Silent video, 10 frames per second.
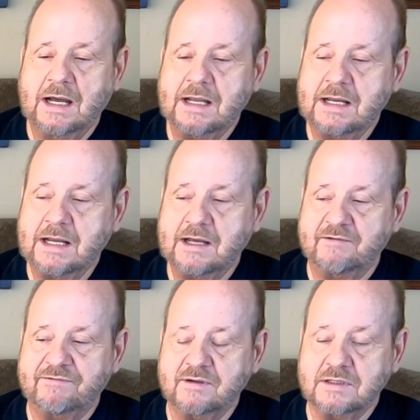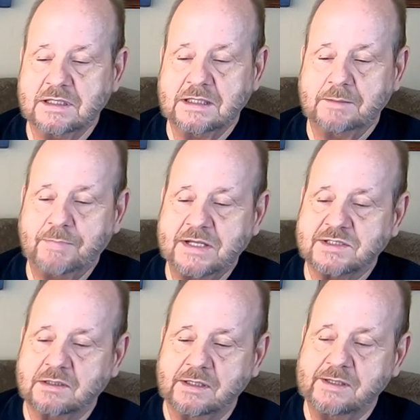I have uh,
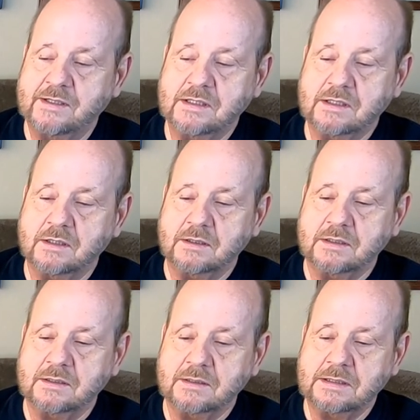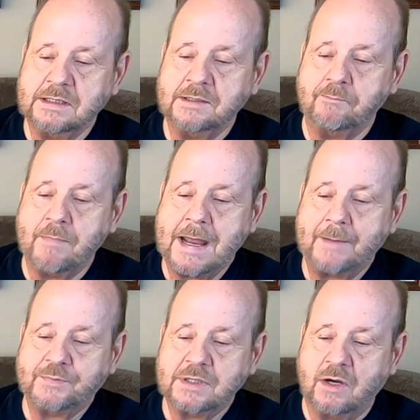basically the it
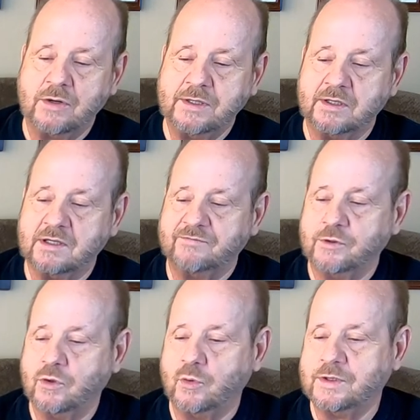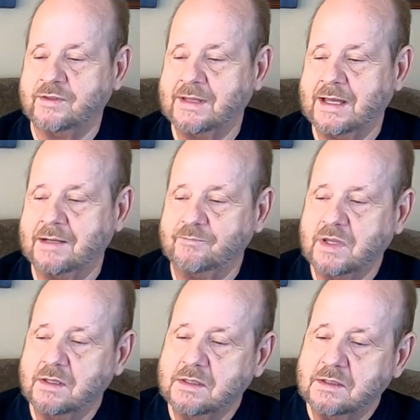mapped out here. If you go into
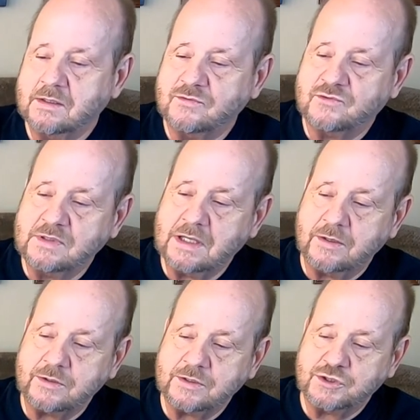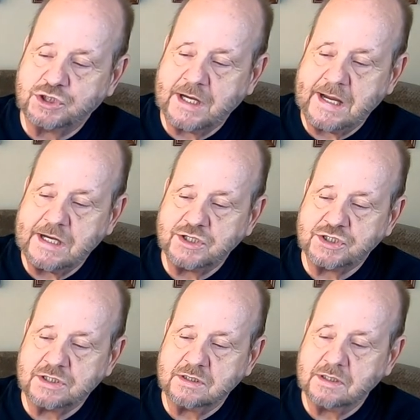that, see how you can
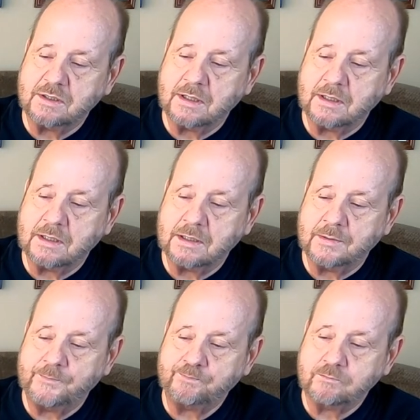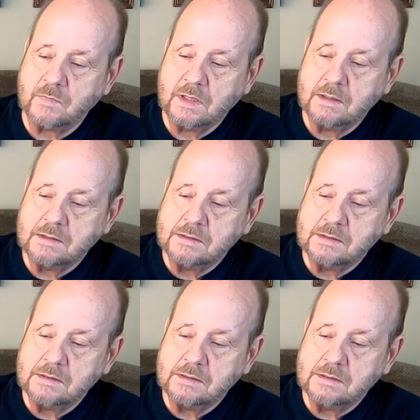change um,